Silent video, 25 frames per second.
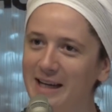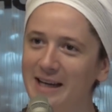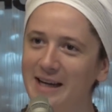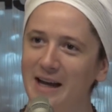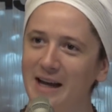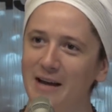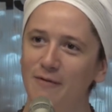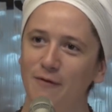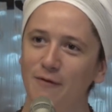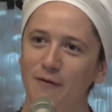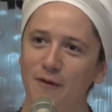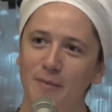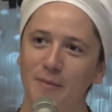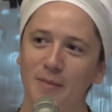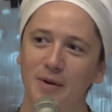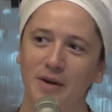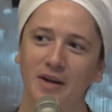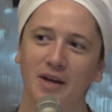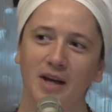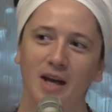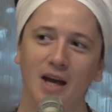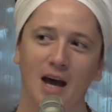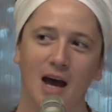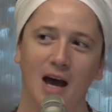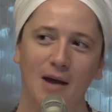And I'm from
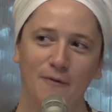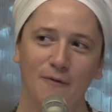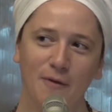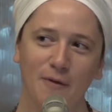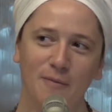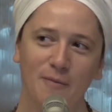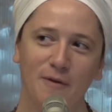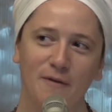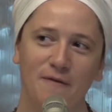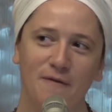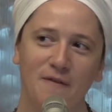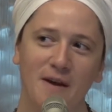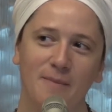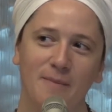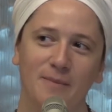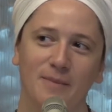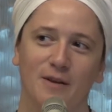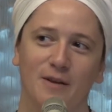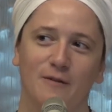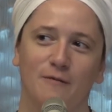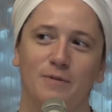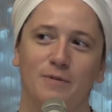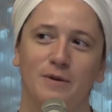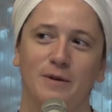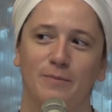a
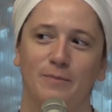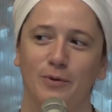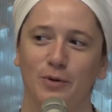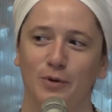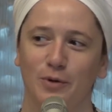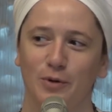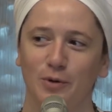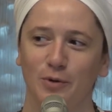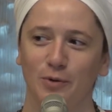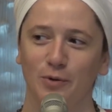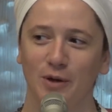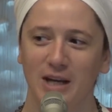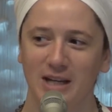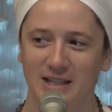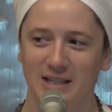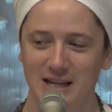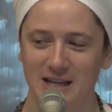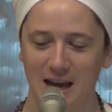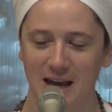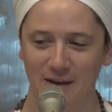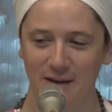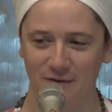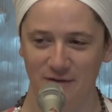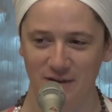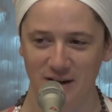family of people who
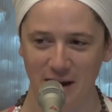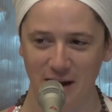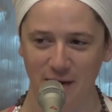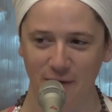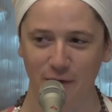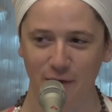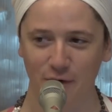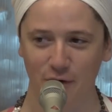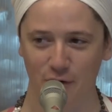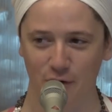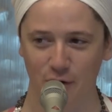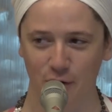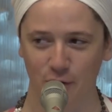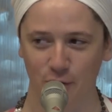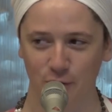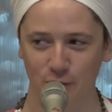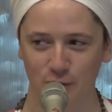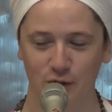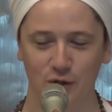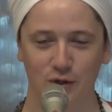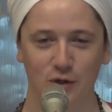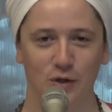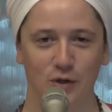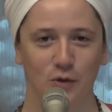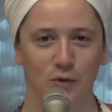have never
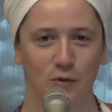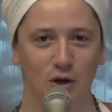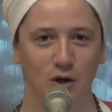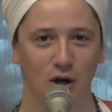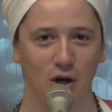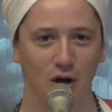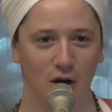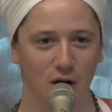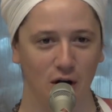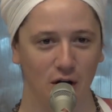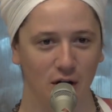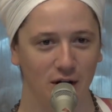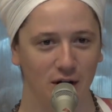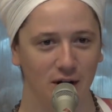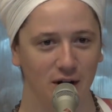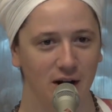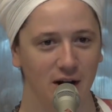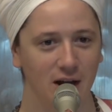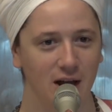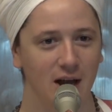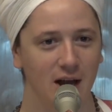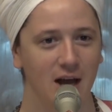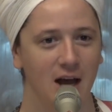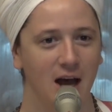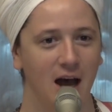owned a new car.
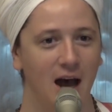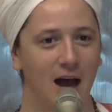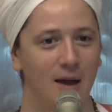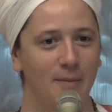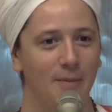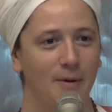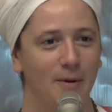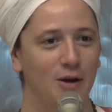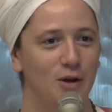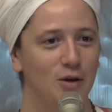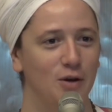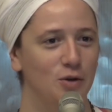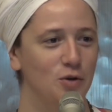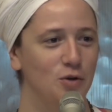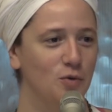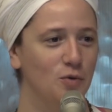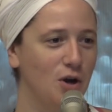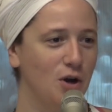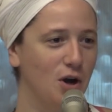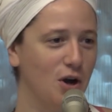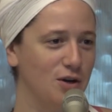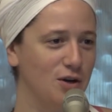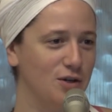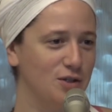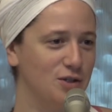I bought a new
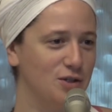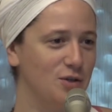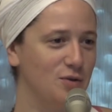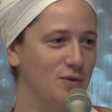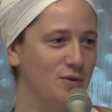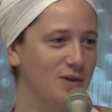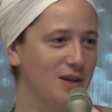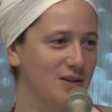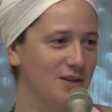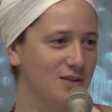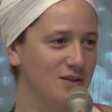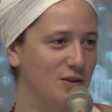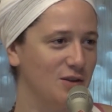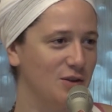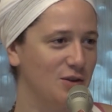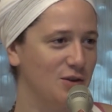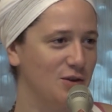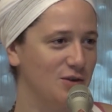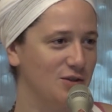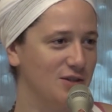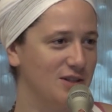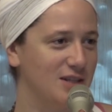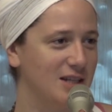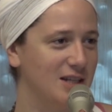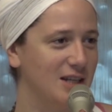car in
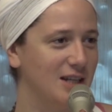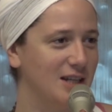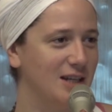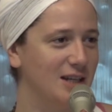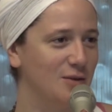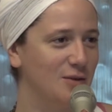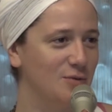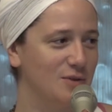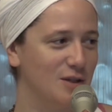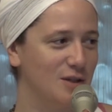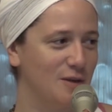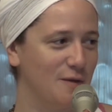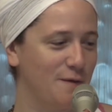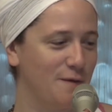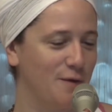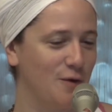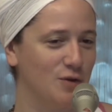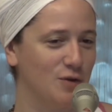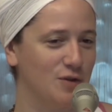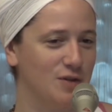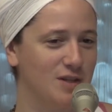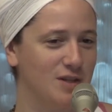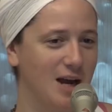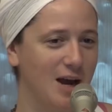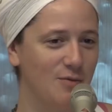2013. I was the
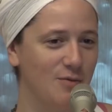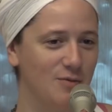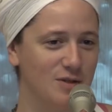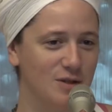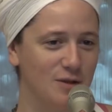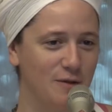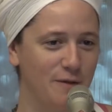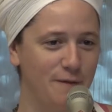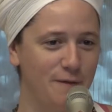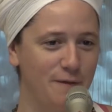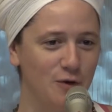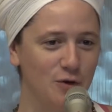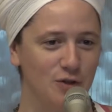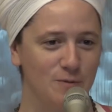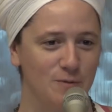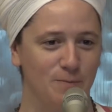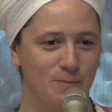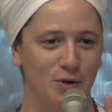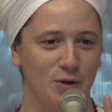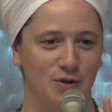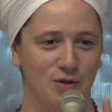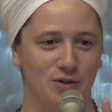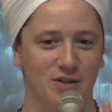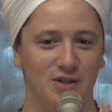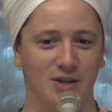first
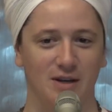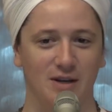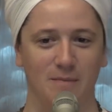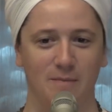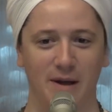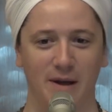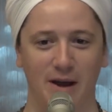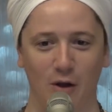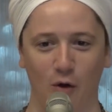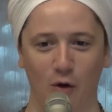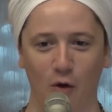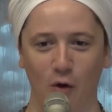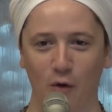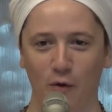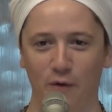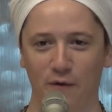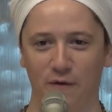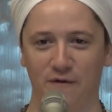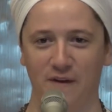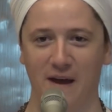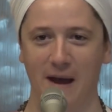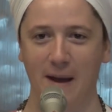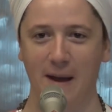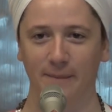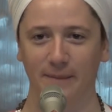person in my whole
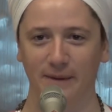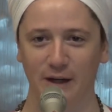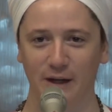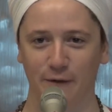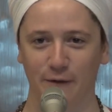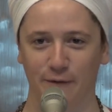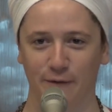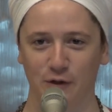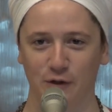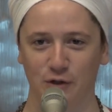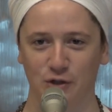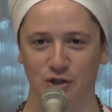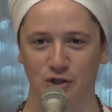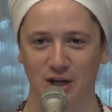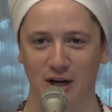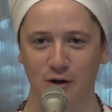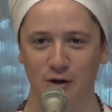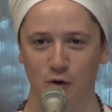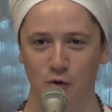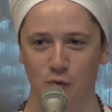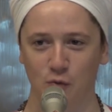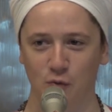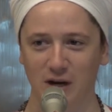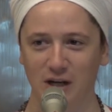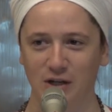family for
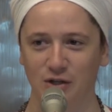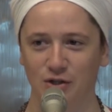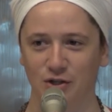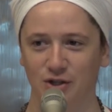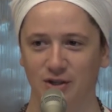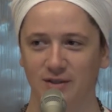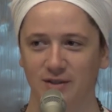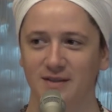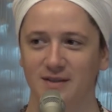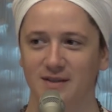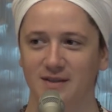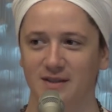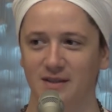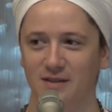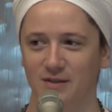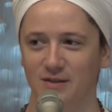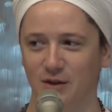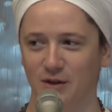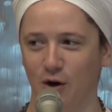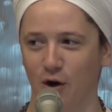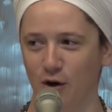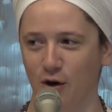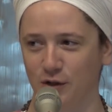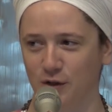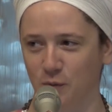generations since
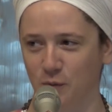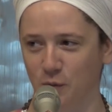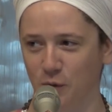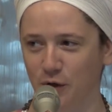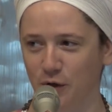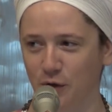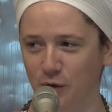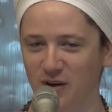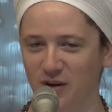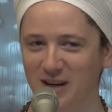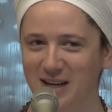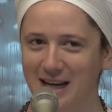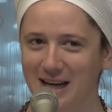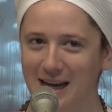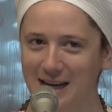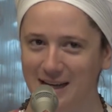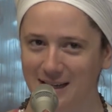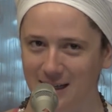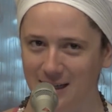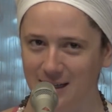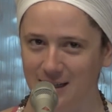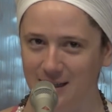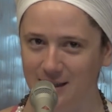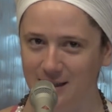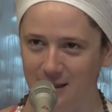cars were
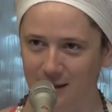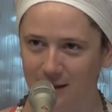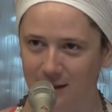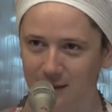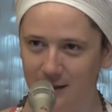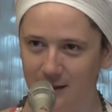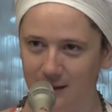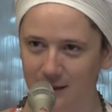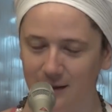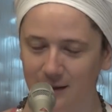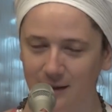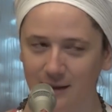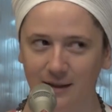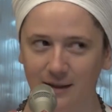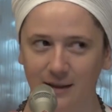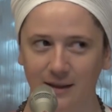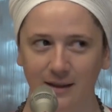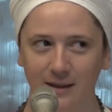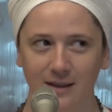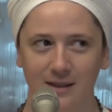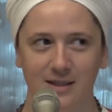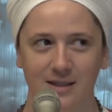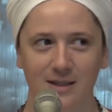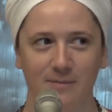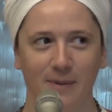created
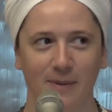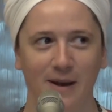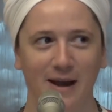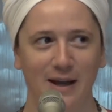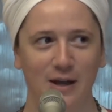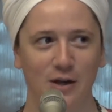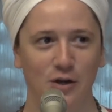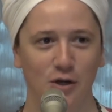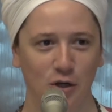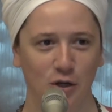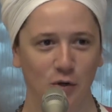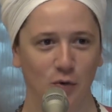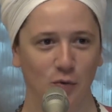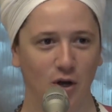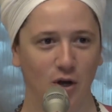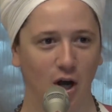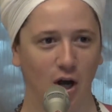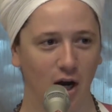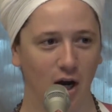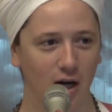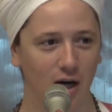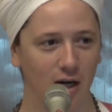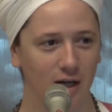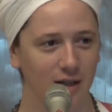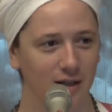to buy a new
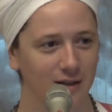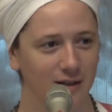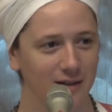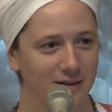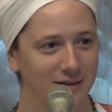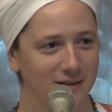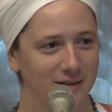car.